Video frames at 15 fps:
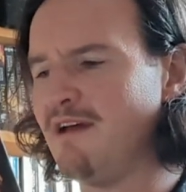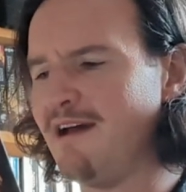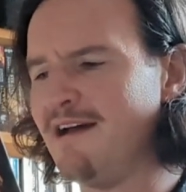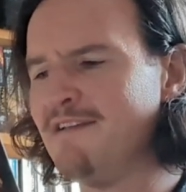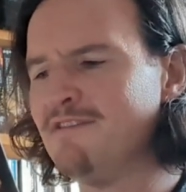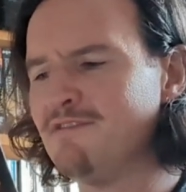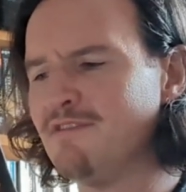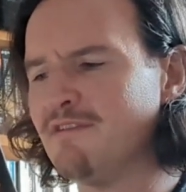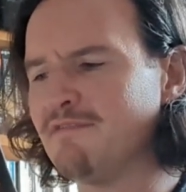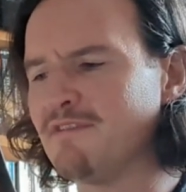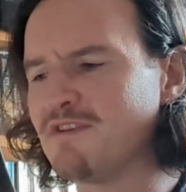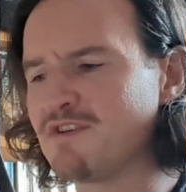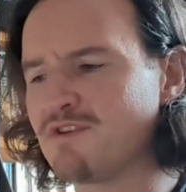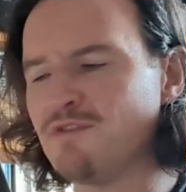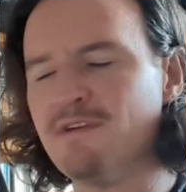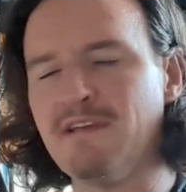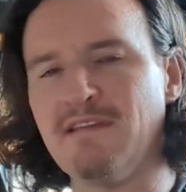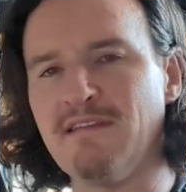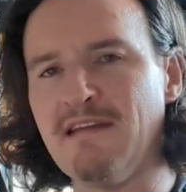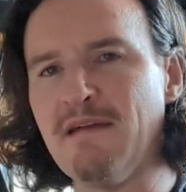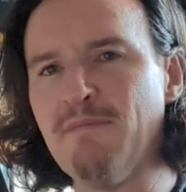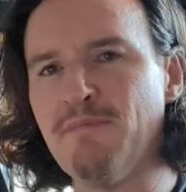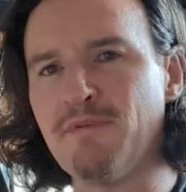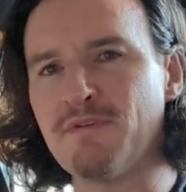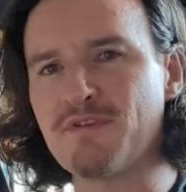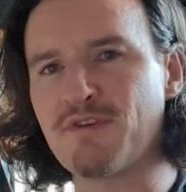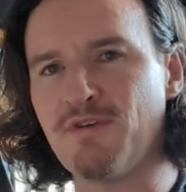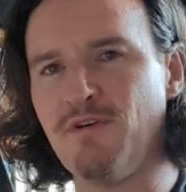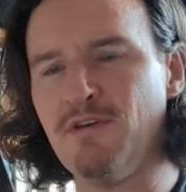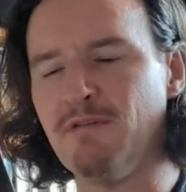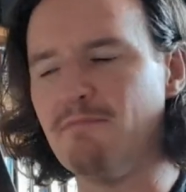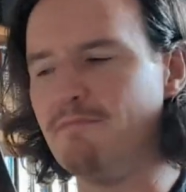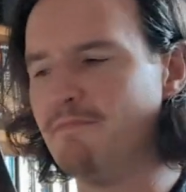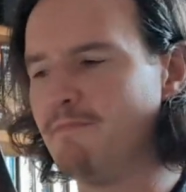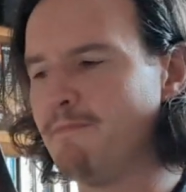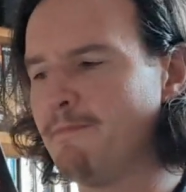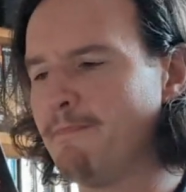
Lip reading: and to have destroyed the Emperor's column,